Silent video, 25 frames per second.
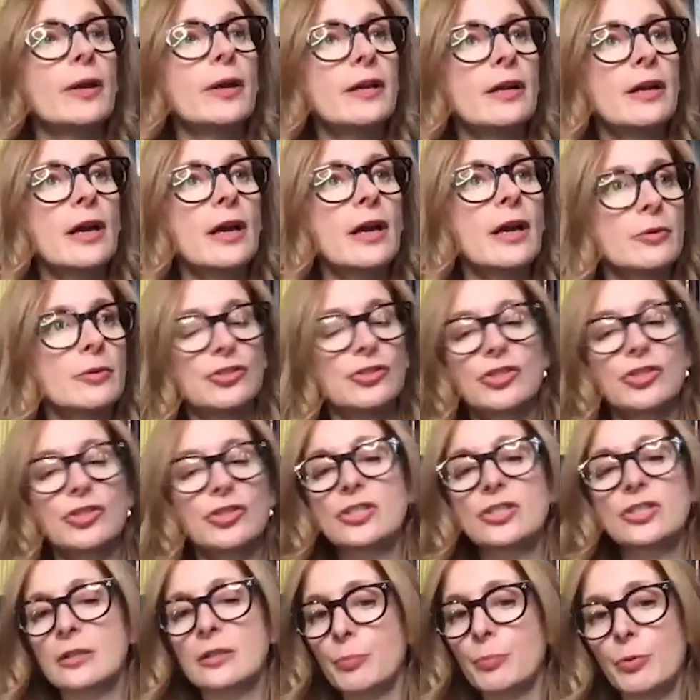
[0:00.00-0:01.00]
way to go is just
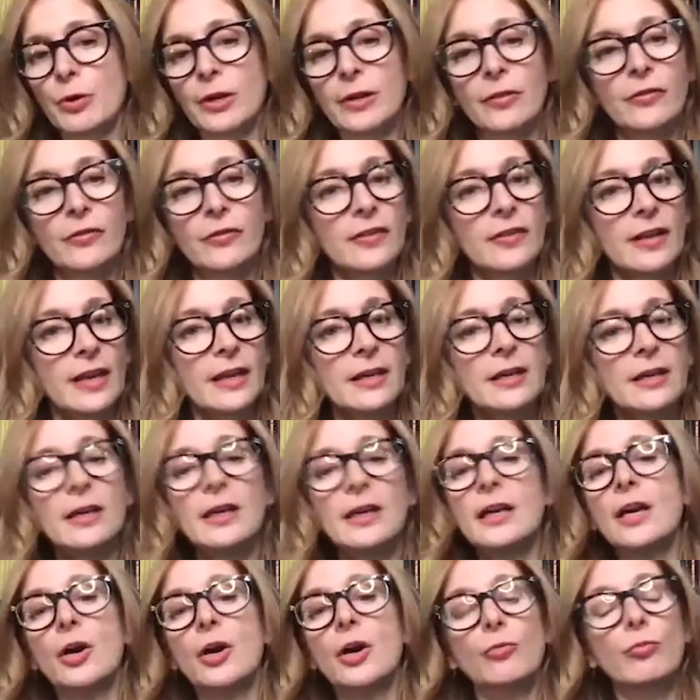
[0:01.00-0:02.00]
to prick the skin,
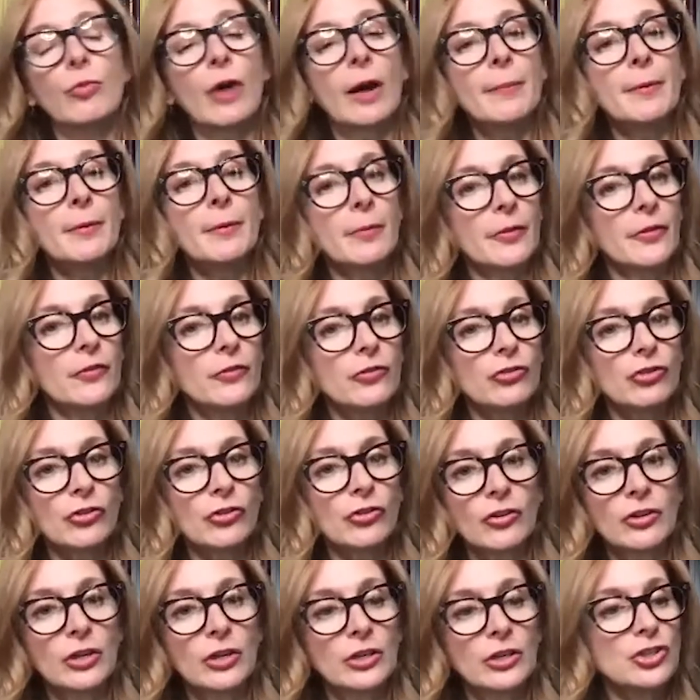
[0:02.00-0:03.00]
rub it with a, sh-
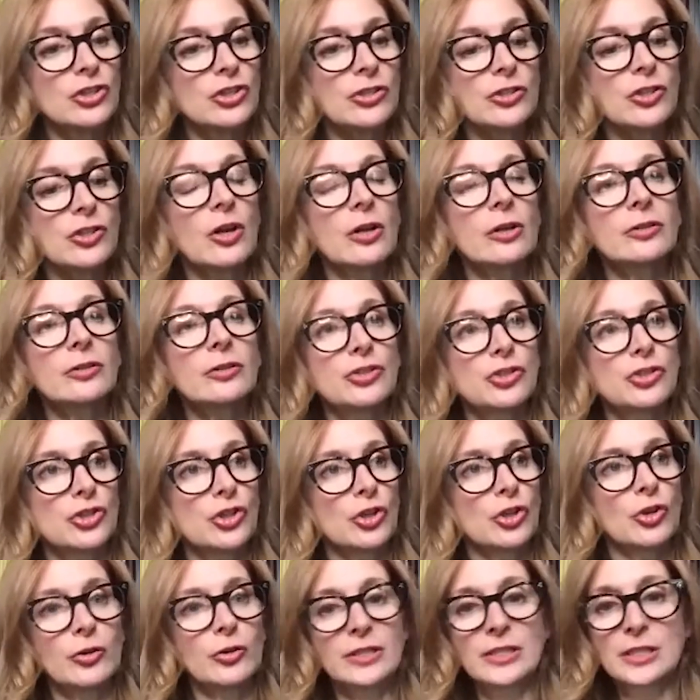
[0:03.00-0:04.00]
a salt,
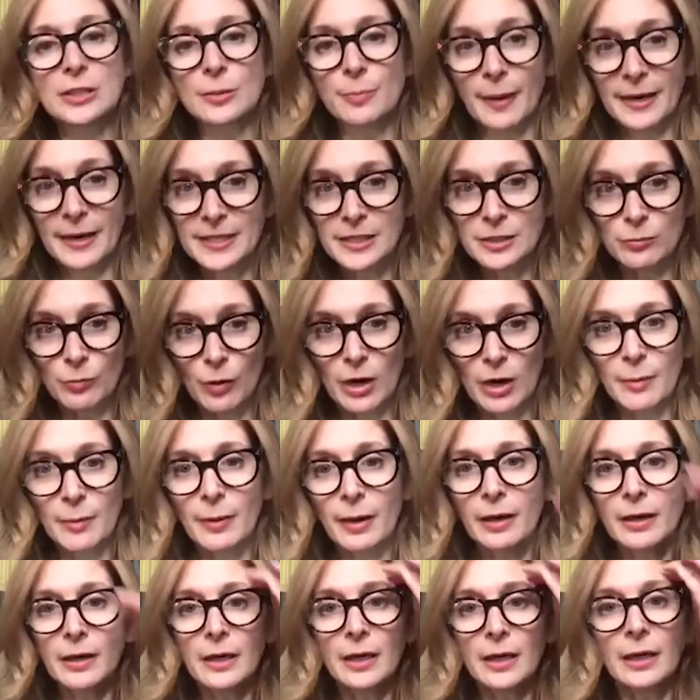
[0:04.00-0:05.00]
sugar, and spice rub,
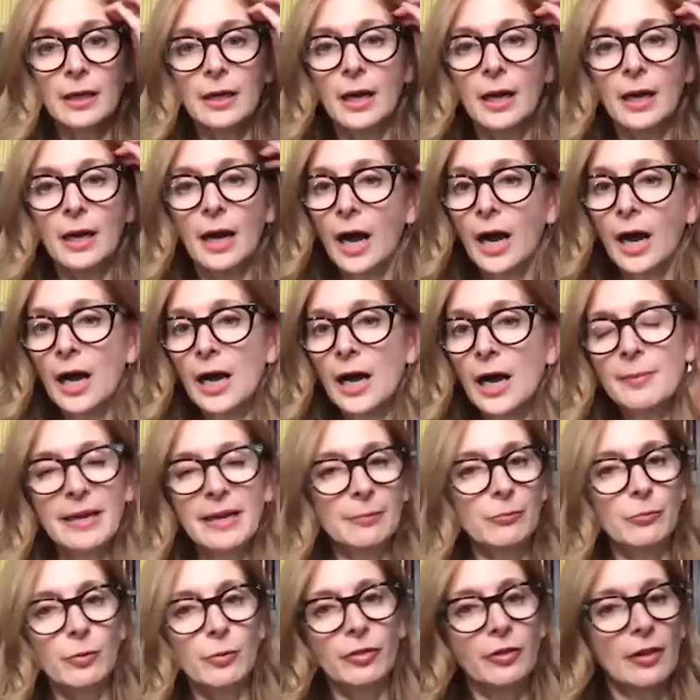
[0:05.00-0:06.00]
mm-hmm. um,
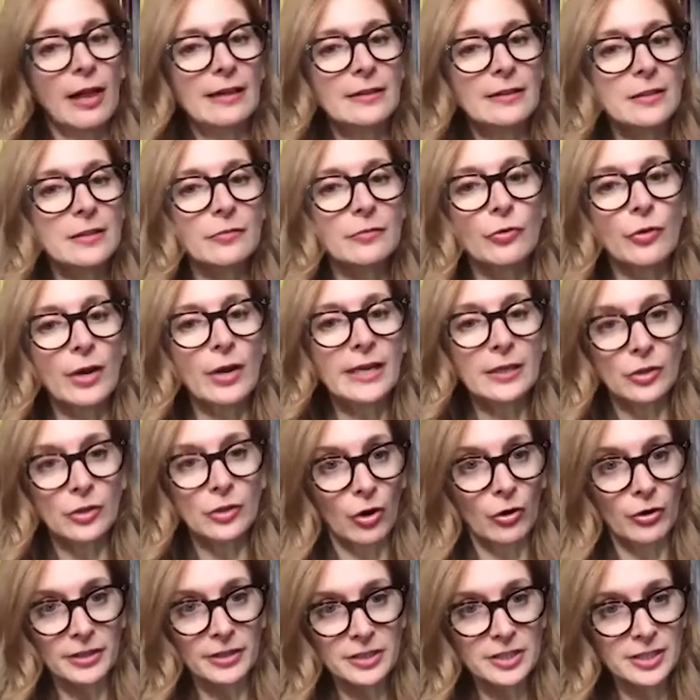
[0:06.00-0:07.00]
and with lots of grated
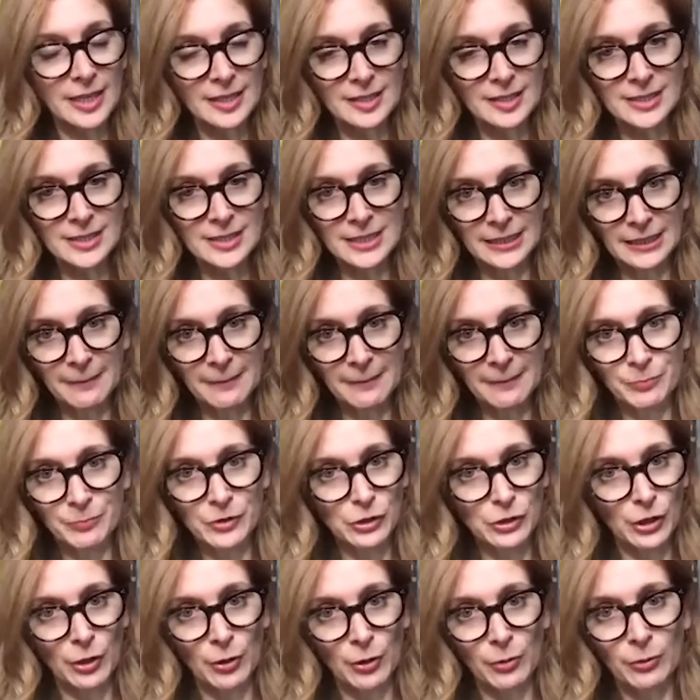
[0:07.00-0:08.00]
orange zest in it,
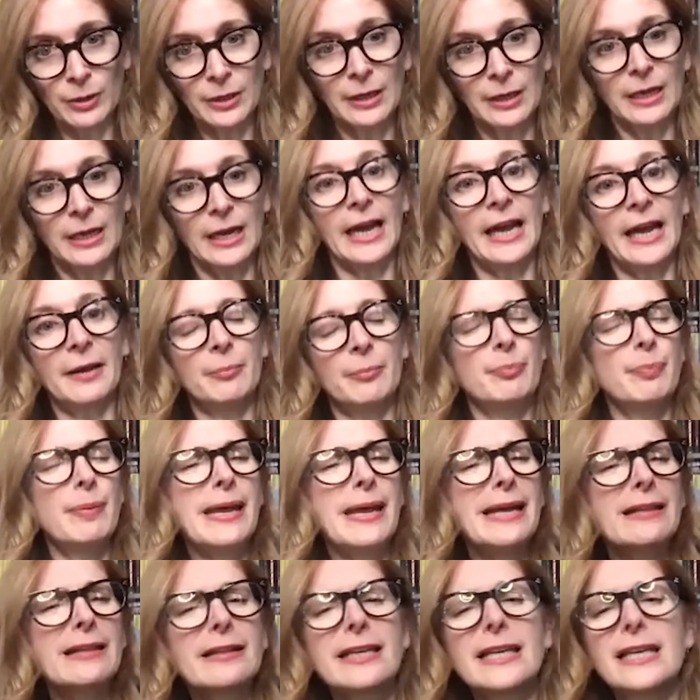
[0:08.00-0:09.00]
you know, and
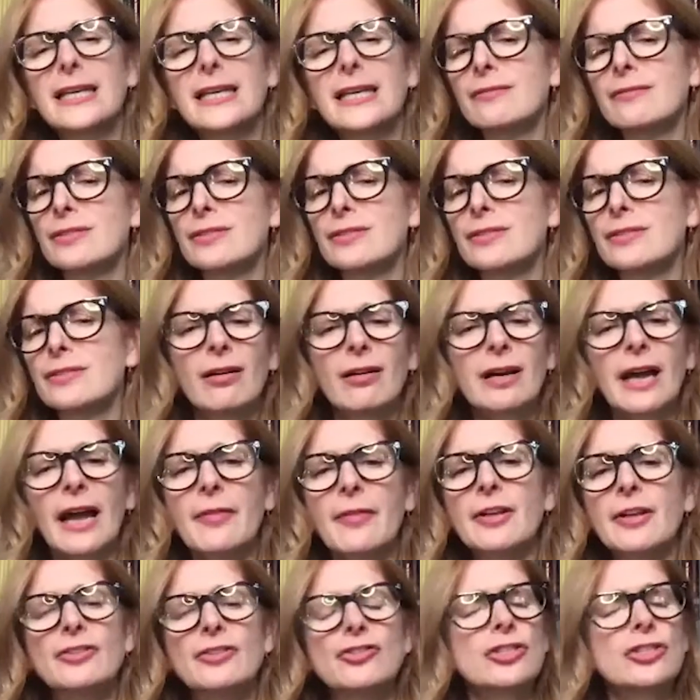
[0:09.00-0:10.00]
bay leaves and all,
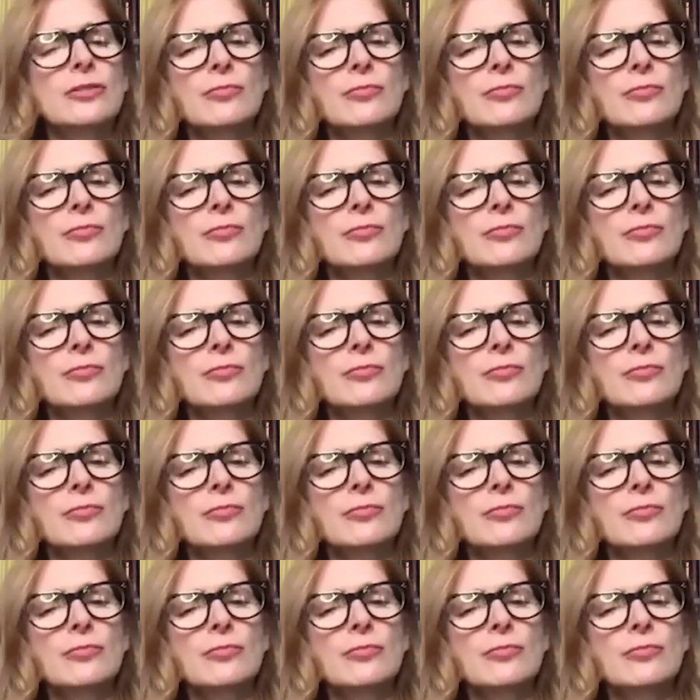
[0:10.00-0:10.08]
and then